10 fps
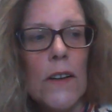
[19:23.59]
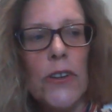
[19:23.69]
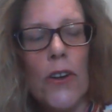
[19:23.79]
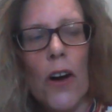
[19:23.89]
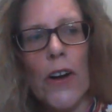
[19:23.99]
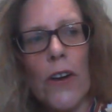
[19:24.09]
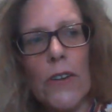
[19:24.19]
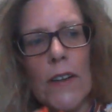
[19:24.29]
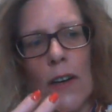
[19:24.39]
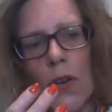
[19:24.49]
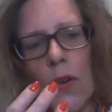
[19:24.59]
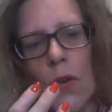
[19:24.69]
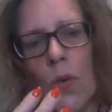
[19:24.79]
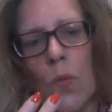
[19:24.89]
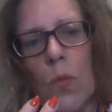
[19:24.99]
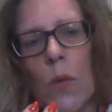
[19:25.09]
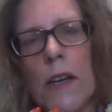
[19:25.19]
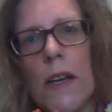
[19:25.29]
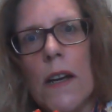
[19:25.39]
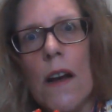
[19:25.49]
not only who
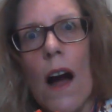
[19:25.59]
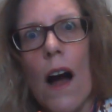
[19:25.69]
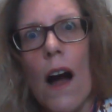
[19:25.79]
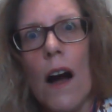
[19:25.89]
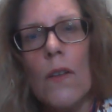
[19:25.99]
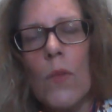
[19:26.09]
we are